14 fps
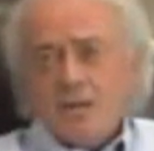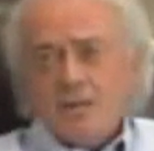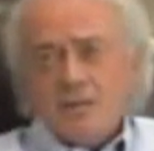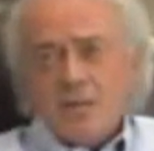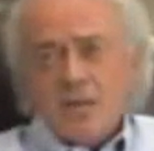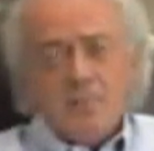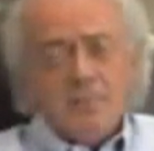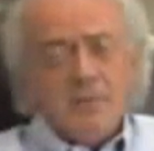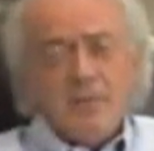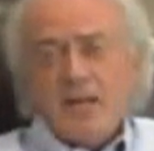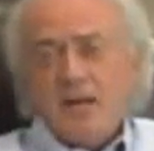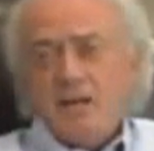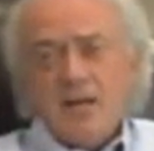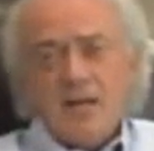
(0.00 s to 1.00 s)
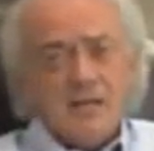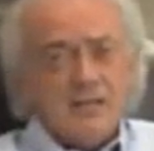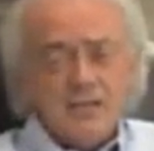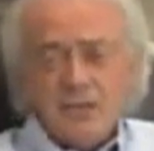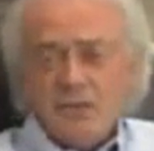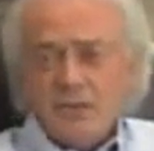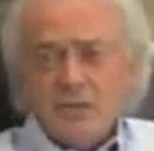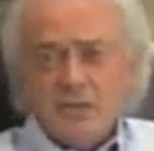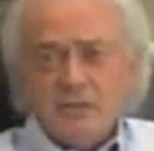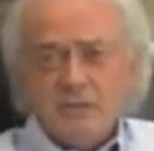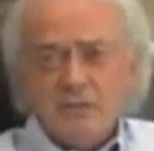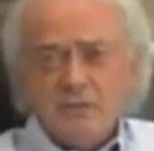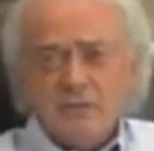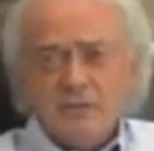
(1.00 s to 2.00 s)
is up and down like a yo yo.
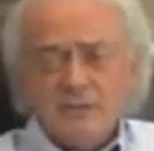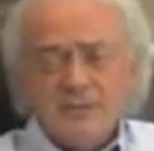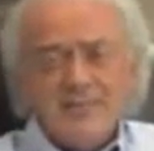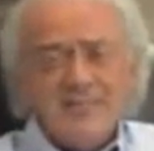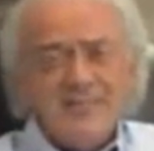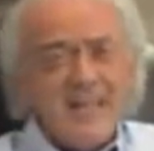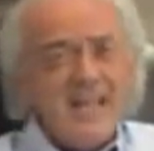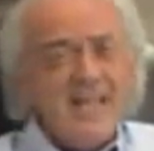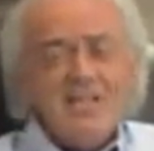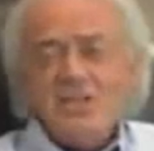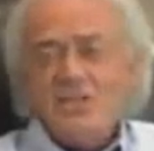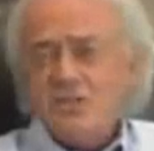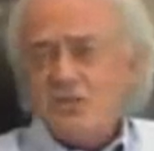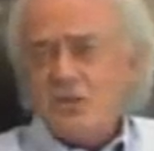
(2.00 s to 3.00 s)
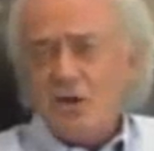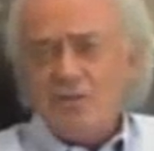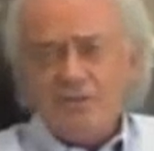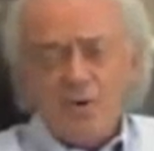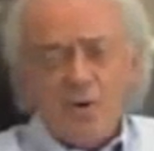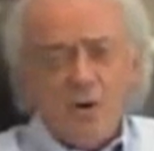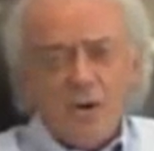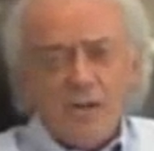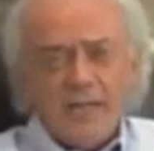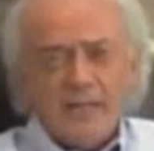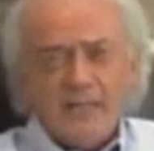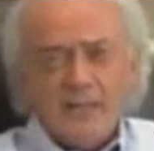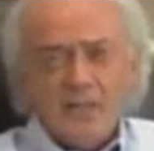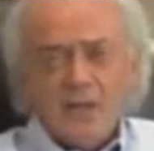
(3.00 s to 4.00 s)
Nations are falling
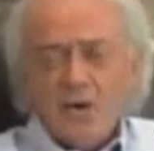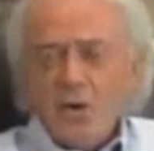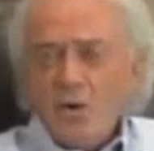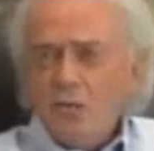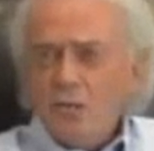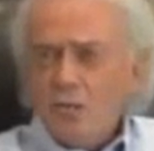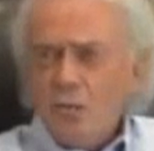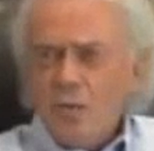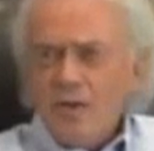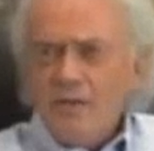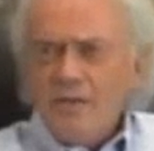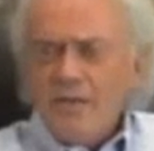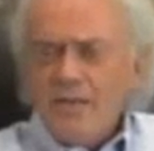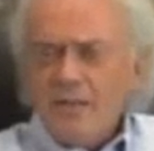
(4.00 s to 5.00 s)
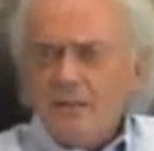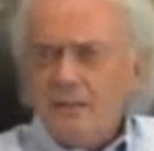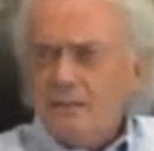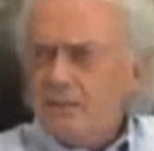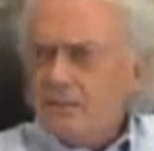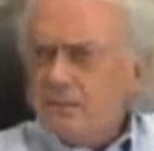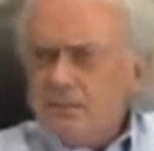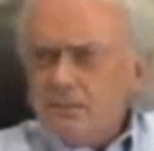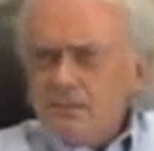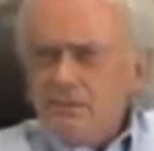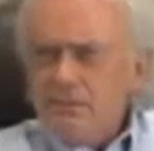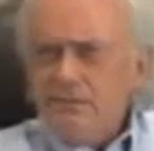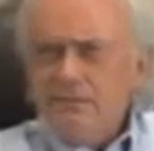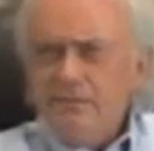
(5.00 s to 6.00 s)
over one thing
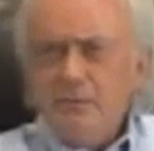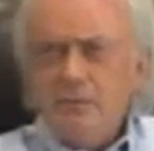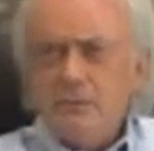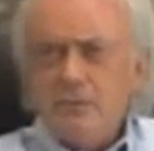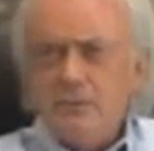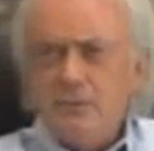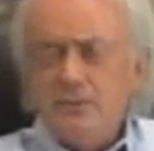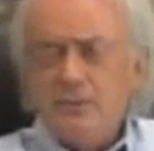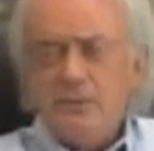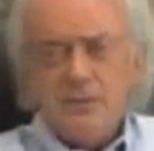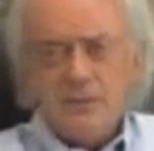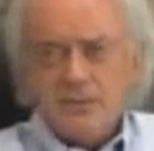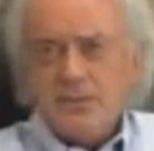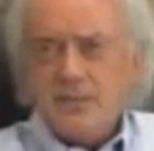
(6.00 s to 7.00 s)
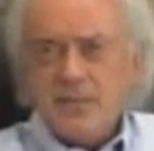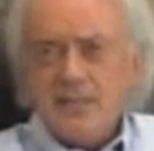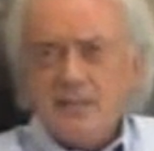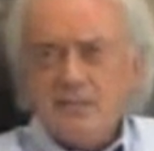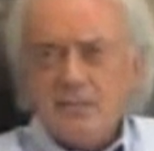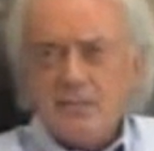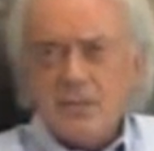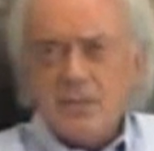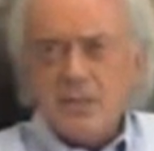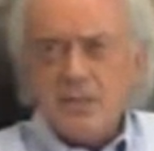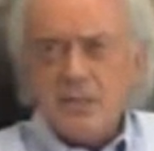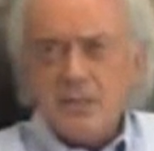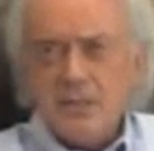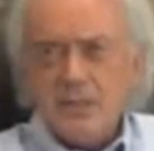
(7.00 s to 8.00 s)
food. Isn't that interesting?
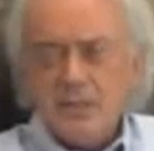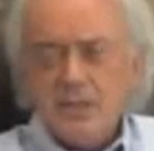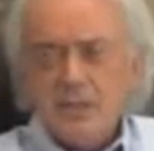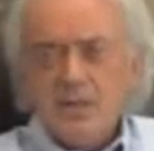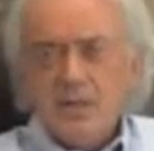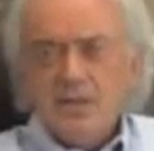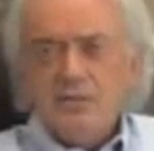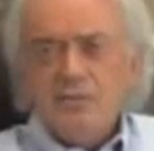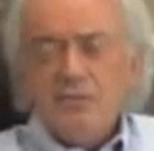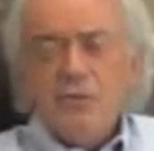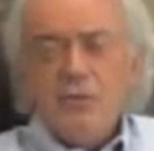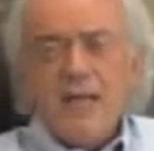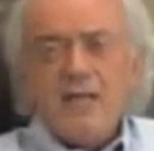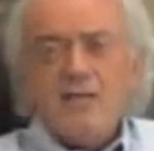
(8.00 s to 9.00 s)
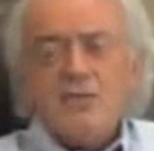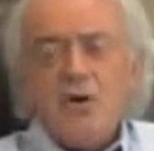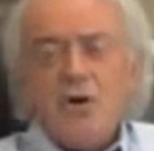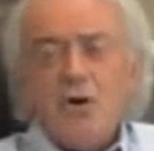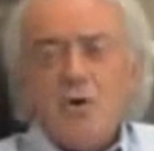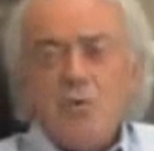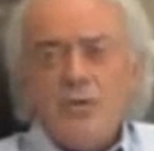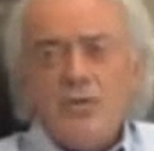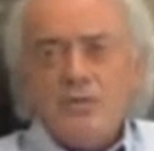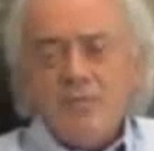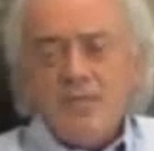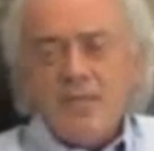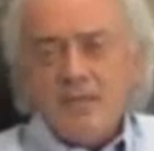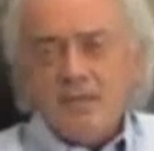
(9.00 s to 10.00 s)
Food has always
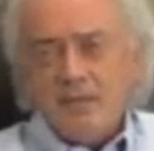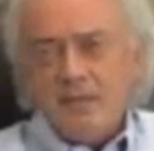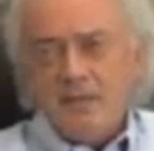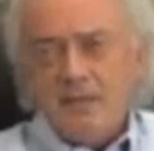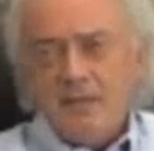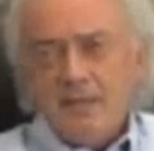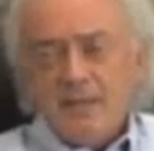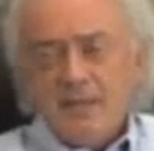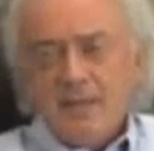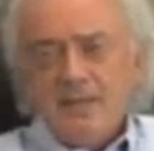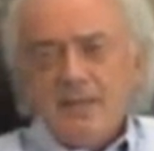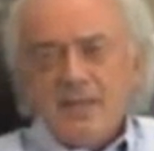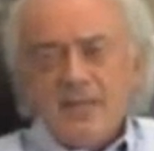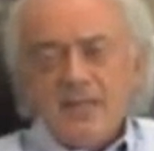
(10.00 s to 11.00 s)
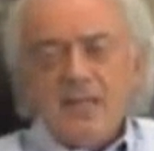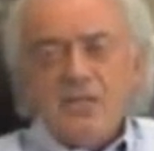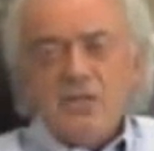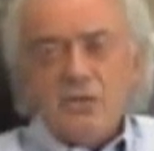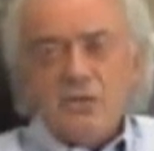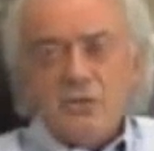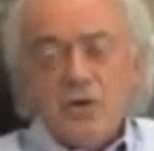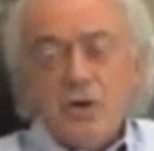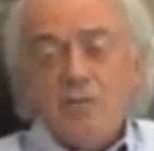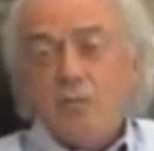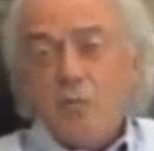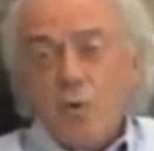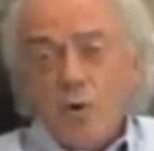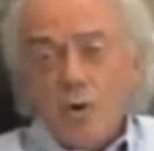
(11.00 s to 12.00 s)
been the issue
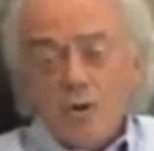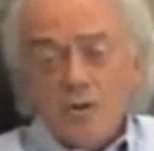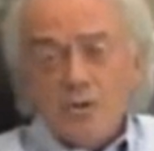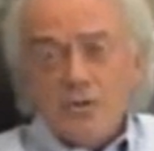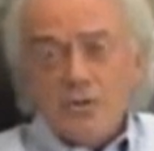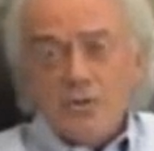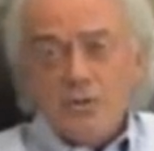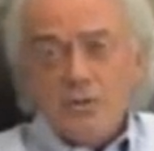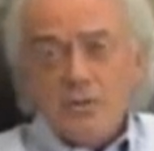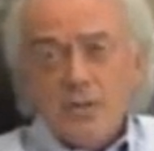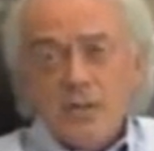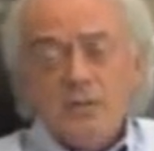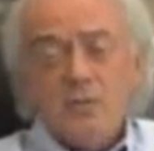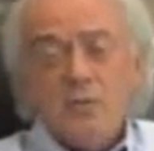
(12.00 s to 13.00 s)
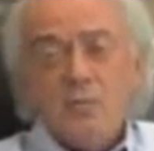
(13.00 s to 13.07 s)
of wars and